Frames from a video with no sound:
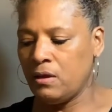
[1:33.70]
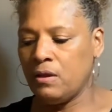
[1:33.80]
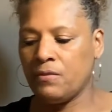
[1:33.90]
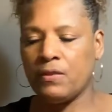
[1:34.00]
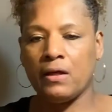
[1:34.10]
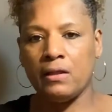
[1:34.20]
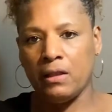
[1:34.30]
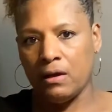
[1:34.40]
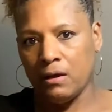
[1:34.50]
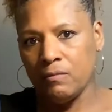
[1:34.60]
the
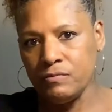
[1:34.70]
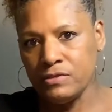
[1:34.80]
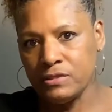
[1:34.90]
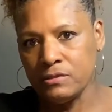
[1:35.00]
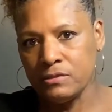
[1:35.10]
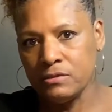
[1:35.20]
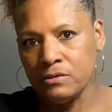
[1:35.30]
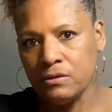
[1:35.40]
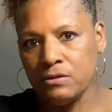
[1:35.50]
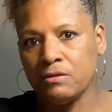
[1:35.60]
gloves
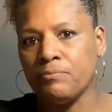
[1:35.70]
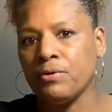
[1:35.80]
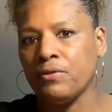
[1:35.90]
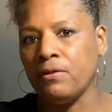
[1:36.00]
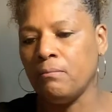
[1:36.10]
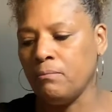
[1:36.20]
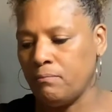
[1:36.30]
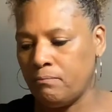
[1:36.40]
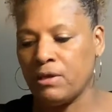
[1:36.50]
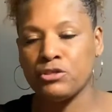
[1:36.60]
to put the
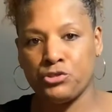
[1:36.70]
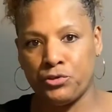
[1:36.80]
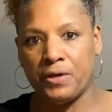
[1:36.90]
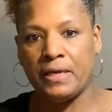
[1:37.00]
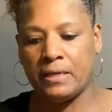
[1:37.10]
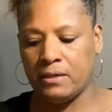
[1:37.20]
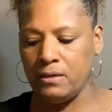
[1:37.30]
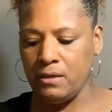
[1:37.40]
mixture in,